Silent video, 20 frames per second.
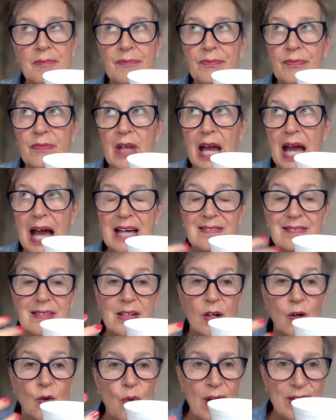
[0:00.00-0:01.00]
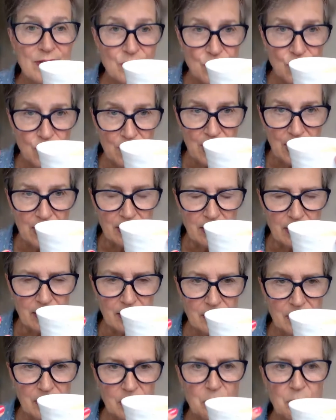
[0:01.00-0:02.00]
as an equestrian,
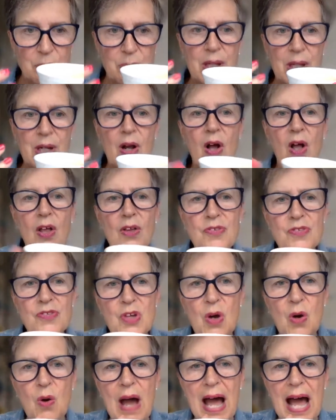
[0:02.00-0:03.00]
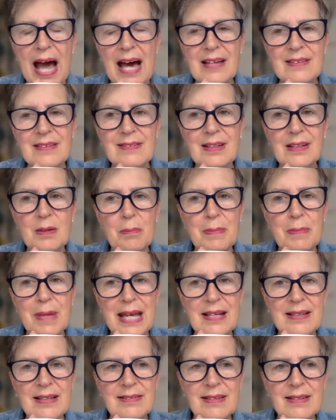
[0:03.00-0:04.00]
but also as an
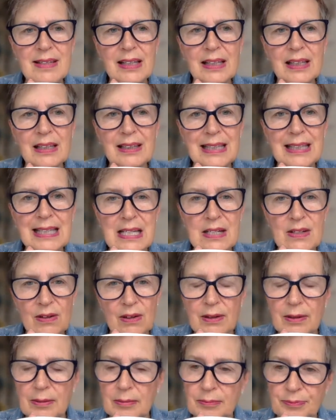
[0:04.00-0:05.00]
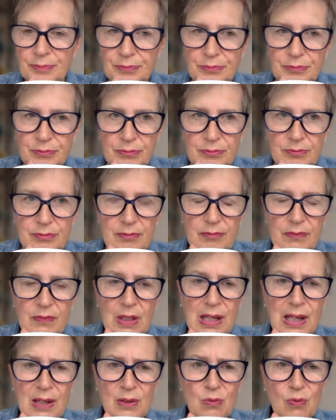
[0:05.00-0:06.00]
amazing leader.
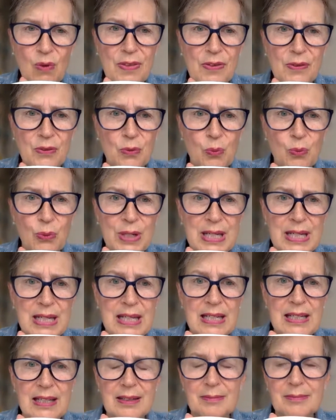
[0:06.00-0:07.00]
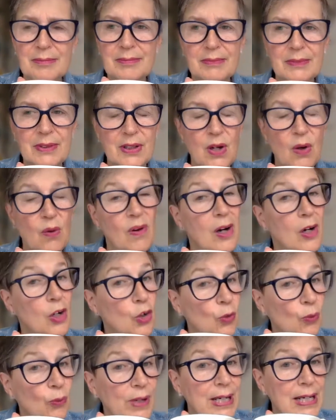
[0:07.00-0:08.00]
And whether we,
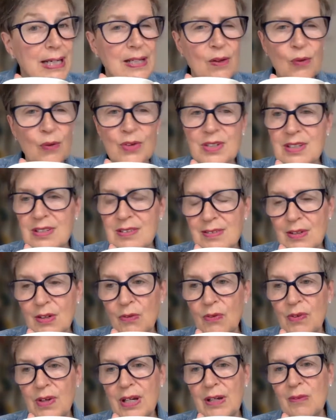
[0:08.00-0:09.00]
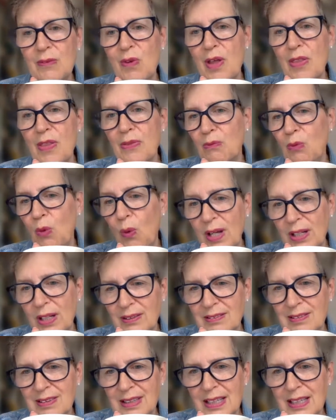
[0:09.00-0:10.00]
agree or disagree with
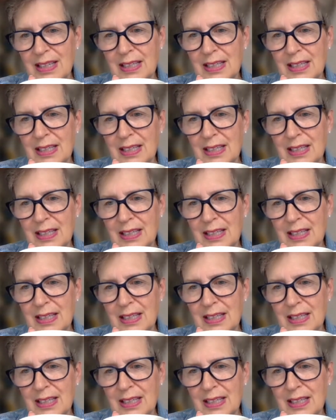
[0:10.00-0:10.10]
royalty,